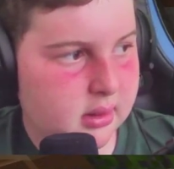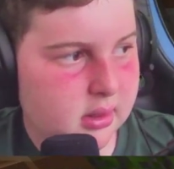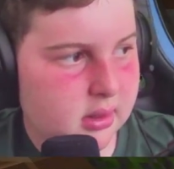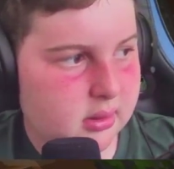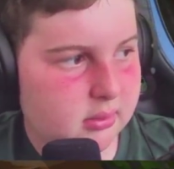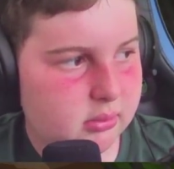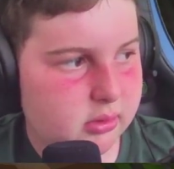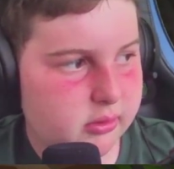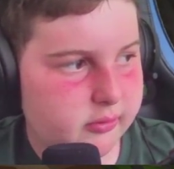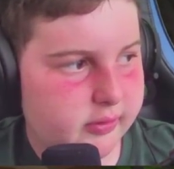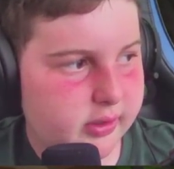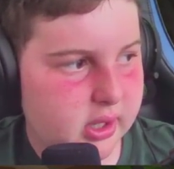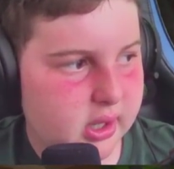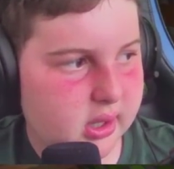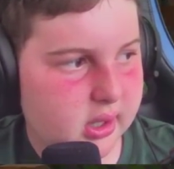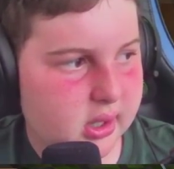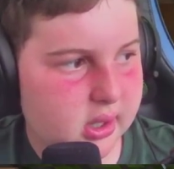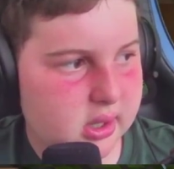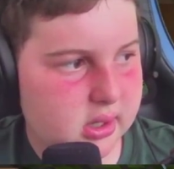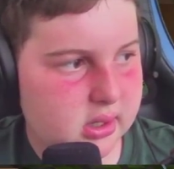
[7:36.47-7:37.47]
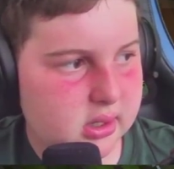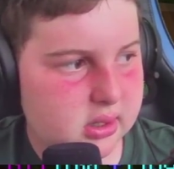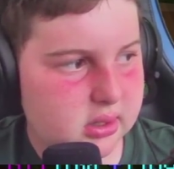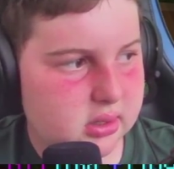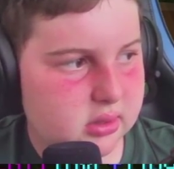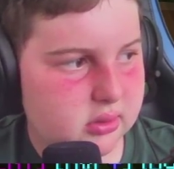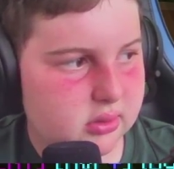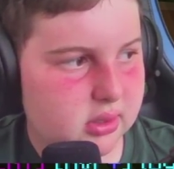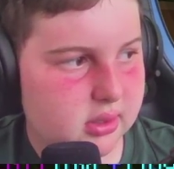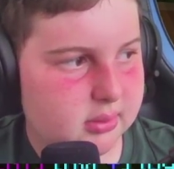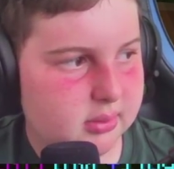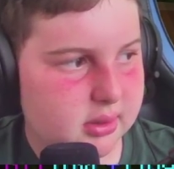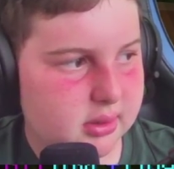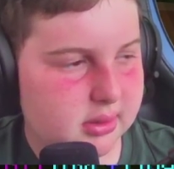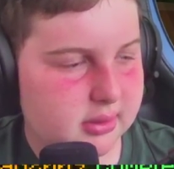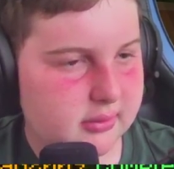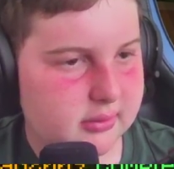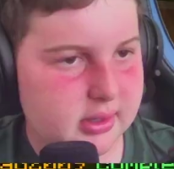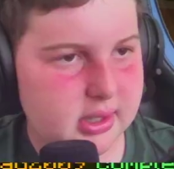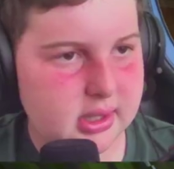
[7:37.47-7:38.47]
Moving on to number
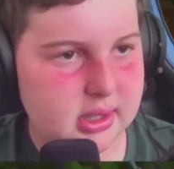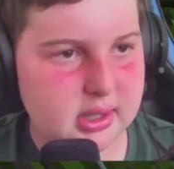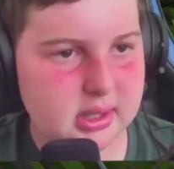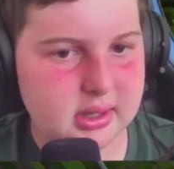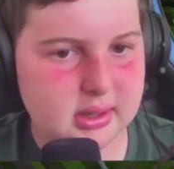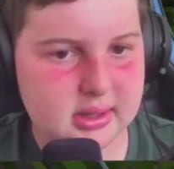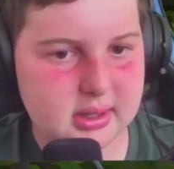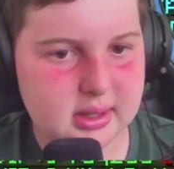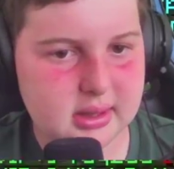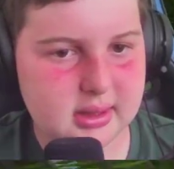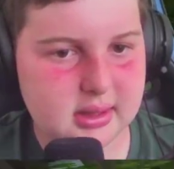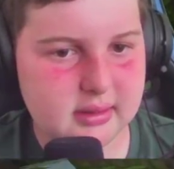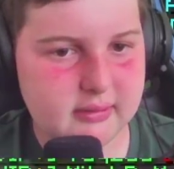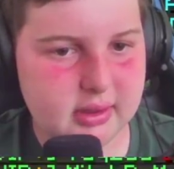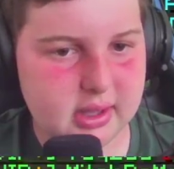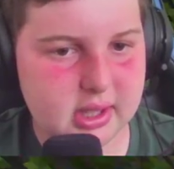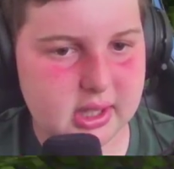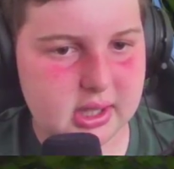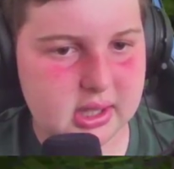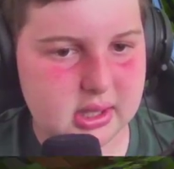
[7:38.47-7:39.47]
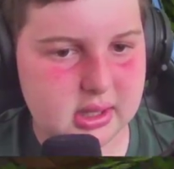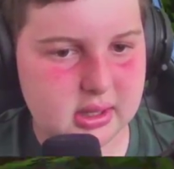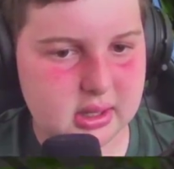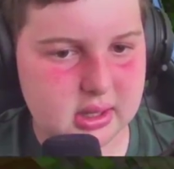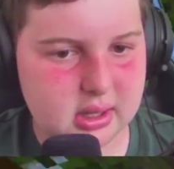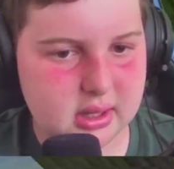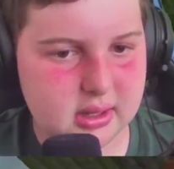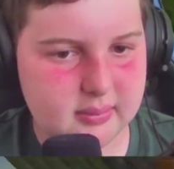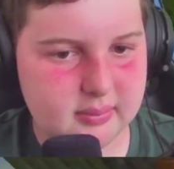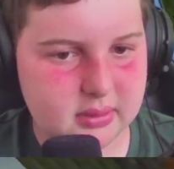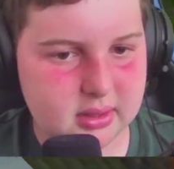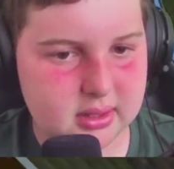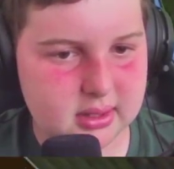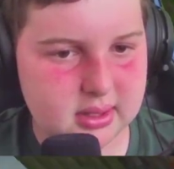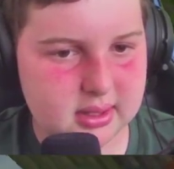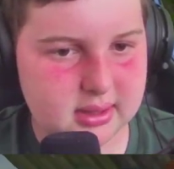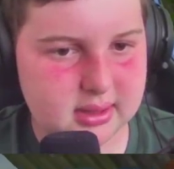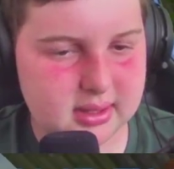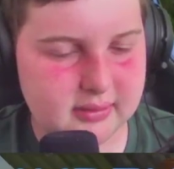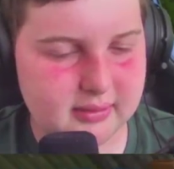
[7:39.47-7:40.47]
3, Disneyland. The
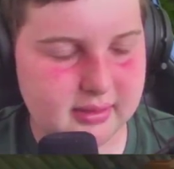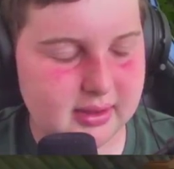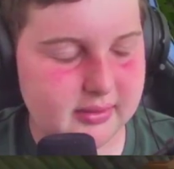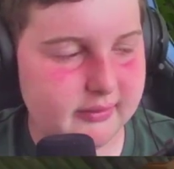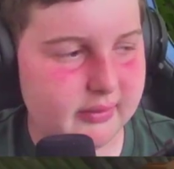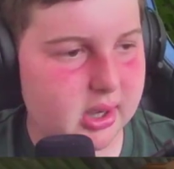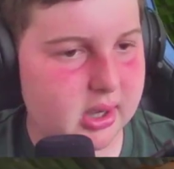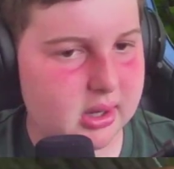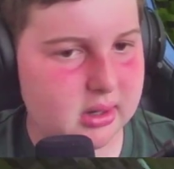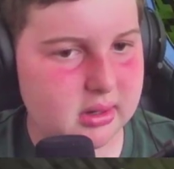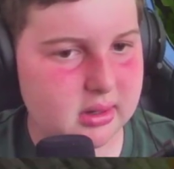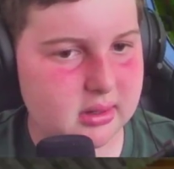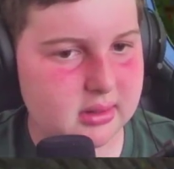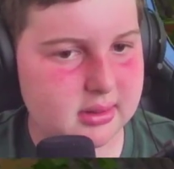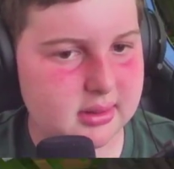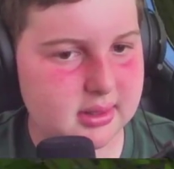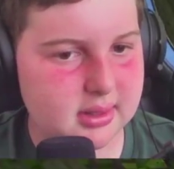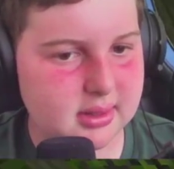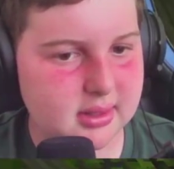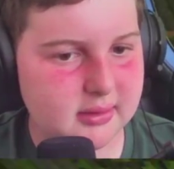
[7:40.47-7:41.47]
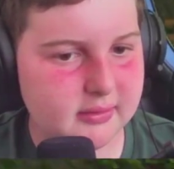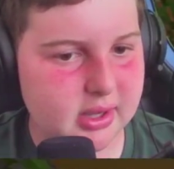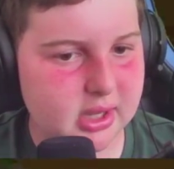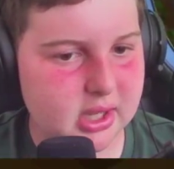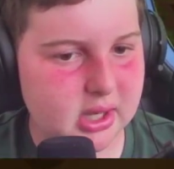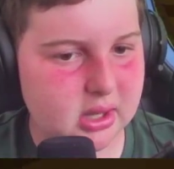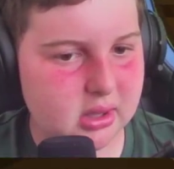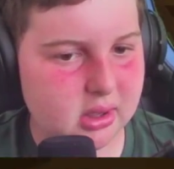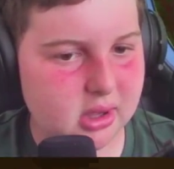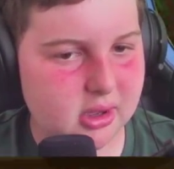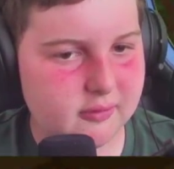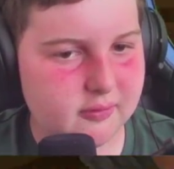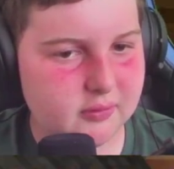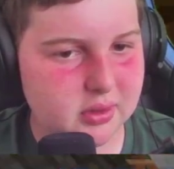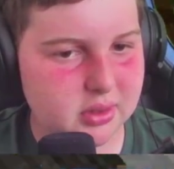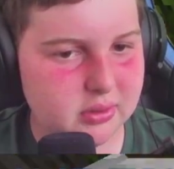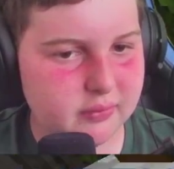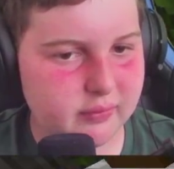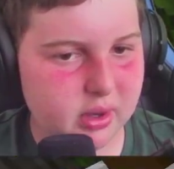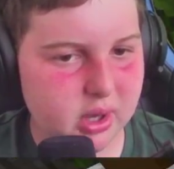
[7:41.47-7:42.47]
Disneyland lockers. Disneyland
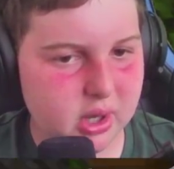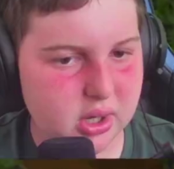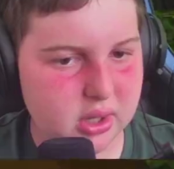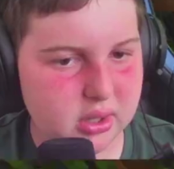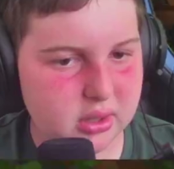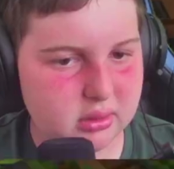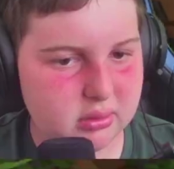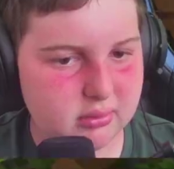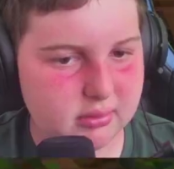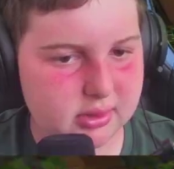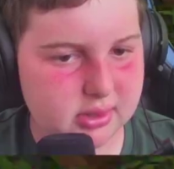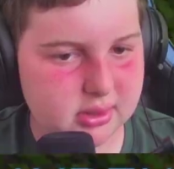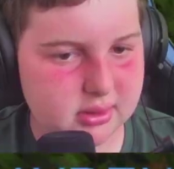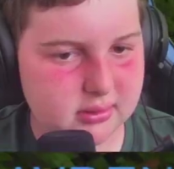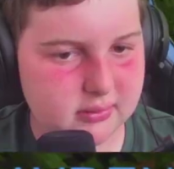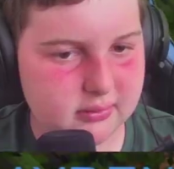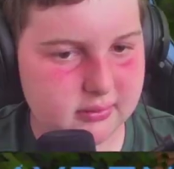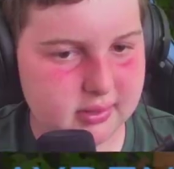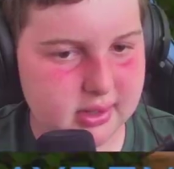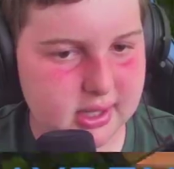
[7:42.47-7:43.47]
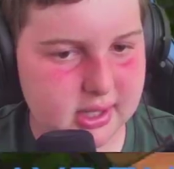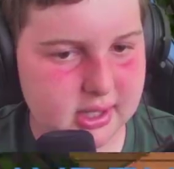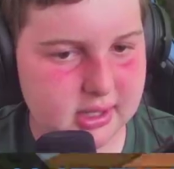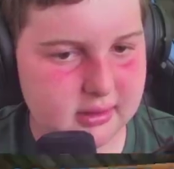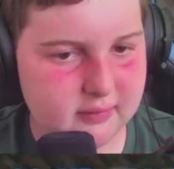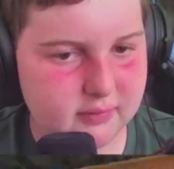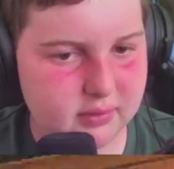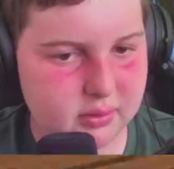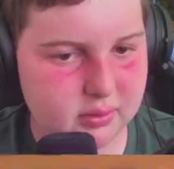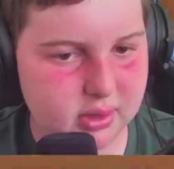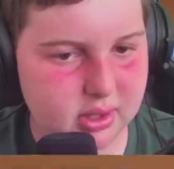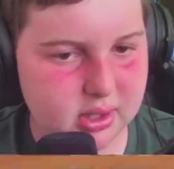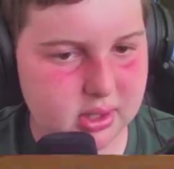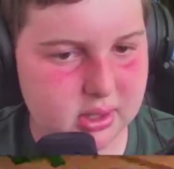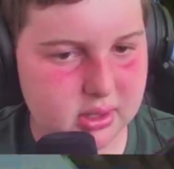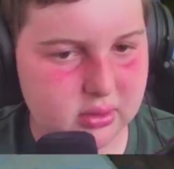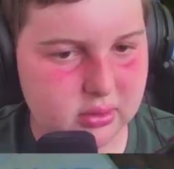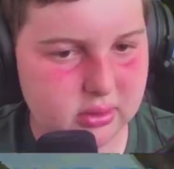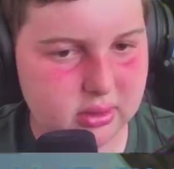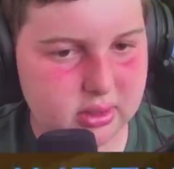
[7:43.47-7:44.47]
offers lockers, which is great if you
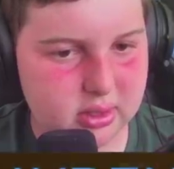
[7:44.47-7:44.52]
wanna,